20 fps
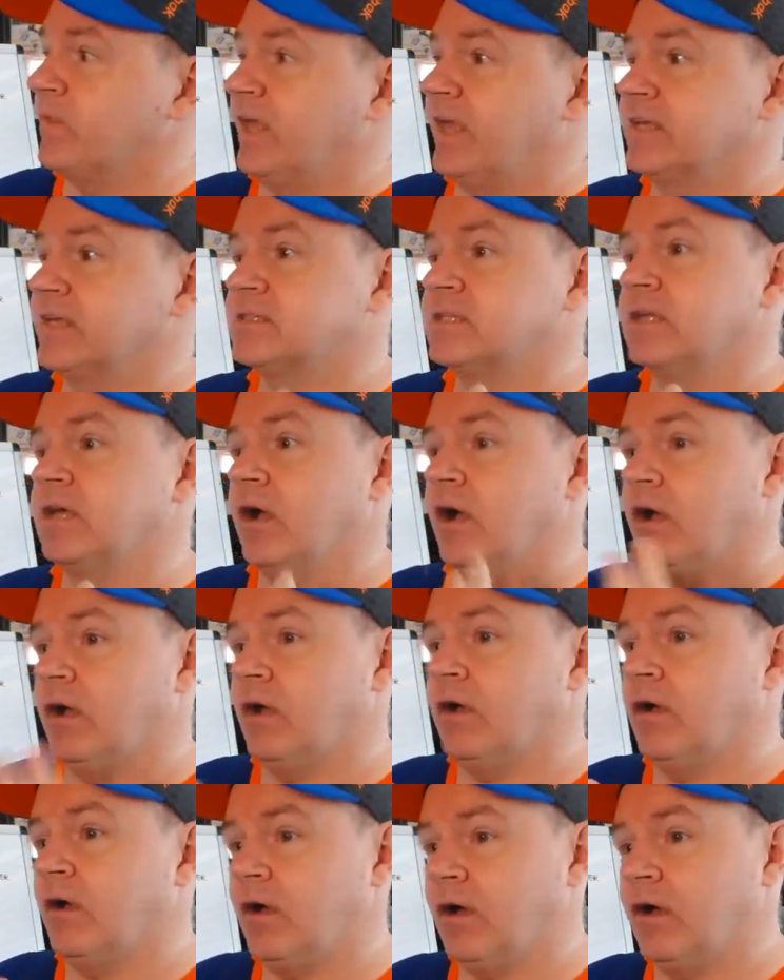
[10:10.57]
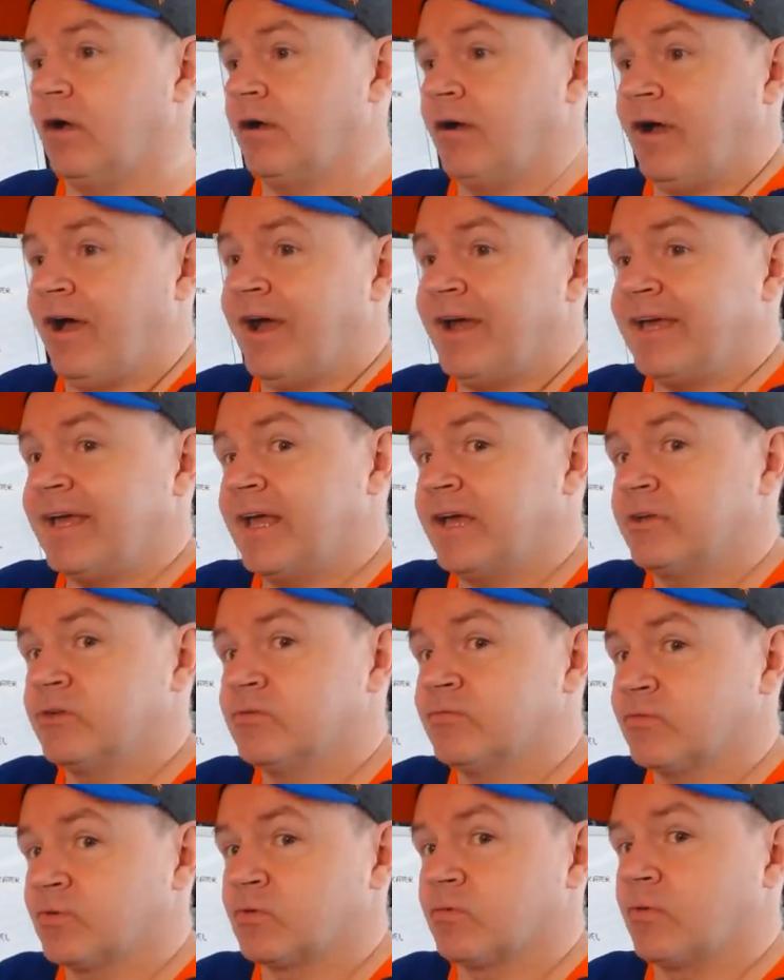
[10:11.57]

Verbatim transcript: is the uh, high end for